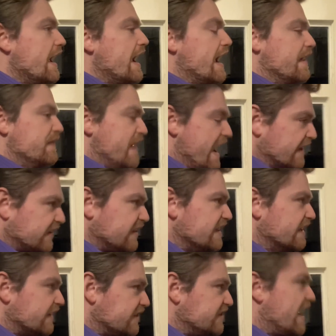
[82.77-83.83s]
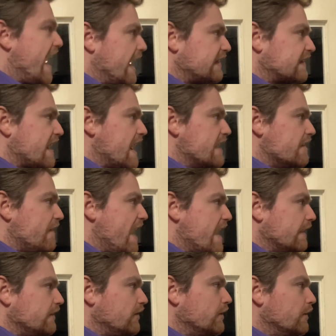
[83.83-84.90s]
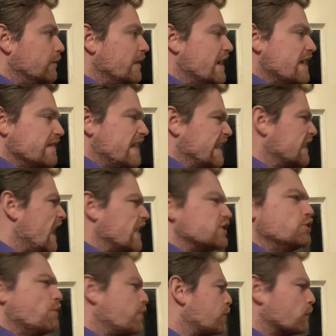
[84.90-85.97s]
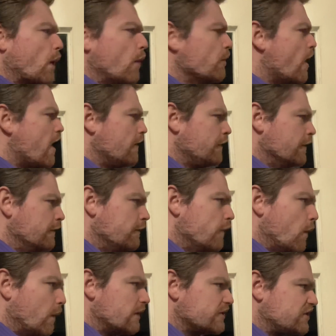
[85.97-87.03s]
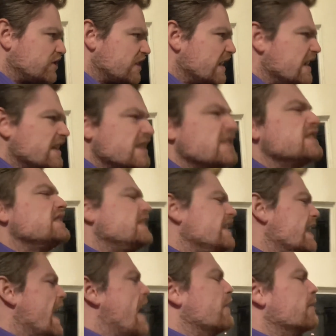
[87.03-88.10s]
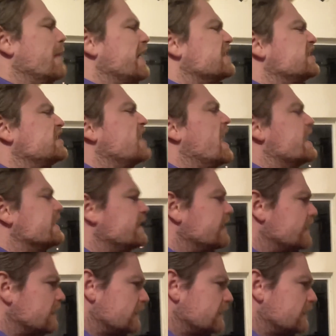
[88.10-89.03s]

And that's the exact kind of attitude that got you thrown off the force. Get out of my sight.